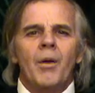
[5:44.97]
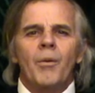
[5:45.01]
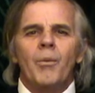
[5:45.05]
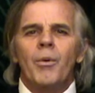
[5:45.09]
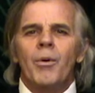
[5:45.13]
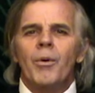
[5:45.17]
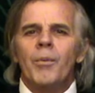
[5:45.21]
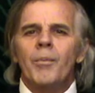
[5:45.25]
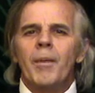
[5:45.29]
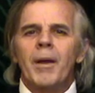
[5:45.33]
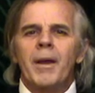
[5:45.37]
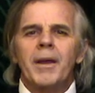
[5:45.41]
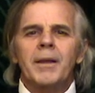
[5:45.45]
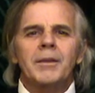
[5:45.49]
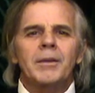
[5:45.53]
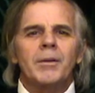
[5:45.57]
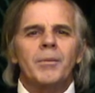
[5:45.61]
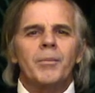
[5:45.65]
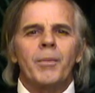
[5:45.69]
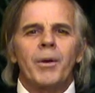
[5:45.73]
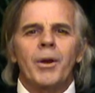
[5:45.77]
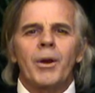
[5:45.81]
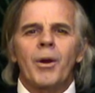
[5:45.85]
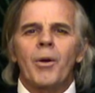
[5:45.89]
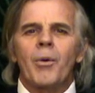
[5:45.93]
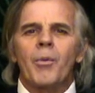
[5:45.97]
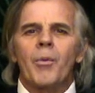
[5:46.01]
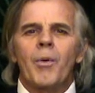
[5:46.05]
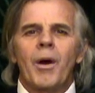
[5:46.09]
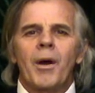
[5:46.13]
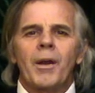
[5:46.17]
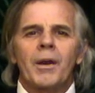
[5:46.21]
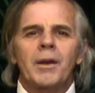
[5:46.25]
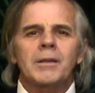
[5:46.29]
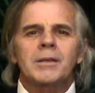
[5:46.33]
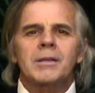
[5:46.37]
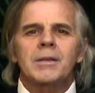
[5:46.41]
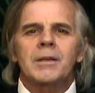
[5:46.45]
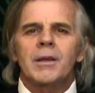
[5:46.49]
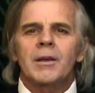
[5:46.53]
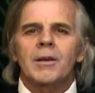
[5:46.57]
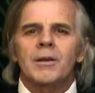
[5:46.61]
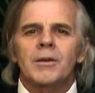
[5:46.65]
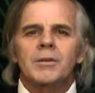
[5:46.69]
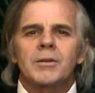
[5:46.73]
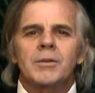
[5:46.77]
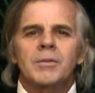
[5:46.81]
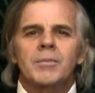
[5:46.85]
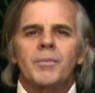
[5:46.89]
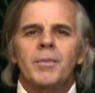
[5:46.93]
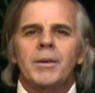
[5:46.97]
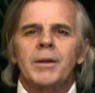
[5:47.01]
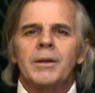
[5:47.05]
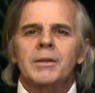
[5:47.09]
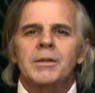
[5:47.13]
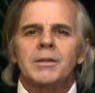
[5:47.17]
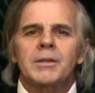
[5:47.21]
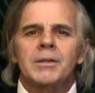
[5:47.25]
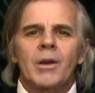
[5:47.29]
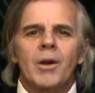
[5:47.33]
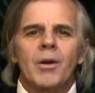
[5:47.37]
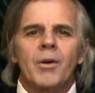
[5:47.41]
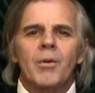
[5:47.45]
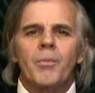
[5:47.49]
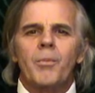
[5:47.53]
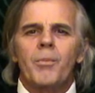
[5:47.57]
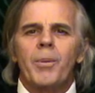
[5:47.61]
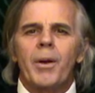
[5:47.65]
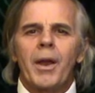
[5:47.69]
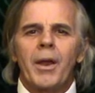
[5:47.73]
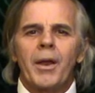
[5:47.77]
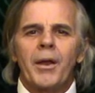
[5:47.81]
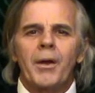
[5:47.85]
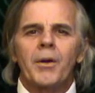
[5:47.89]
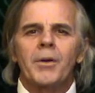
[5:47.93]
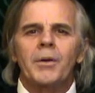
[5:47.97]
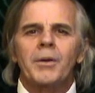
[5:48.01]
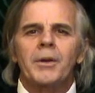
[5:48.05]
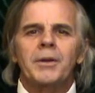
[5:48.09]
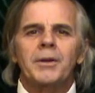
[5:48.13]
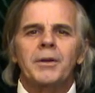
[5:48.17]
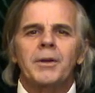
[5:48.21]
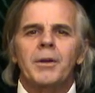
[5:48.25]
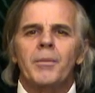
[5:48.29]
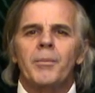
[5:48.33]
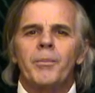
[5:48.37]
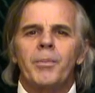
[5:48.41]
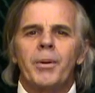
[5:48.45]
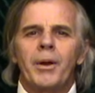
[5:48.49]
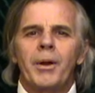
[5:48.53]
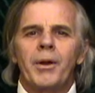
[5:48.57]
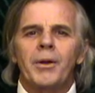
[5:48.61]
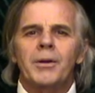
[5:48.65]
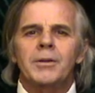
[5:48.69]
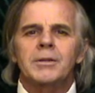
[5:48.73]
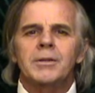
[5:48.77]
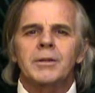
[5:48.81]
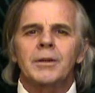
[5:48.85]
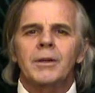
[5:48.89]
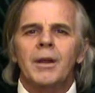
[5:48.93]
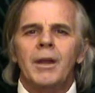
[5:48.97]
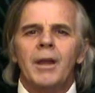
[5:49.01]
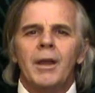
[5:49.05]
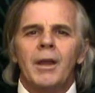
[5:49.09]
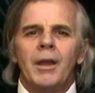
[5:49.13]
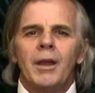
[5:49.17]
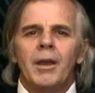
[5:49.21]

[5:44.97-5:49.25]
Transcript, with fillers: will make the marijuana sales be so paled in comparison.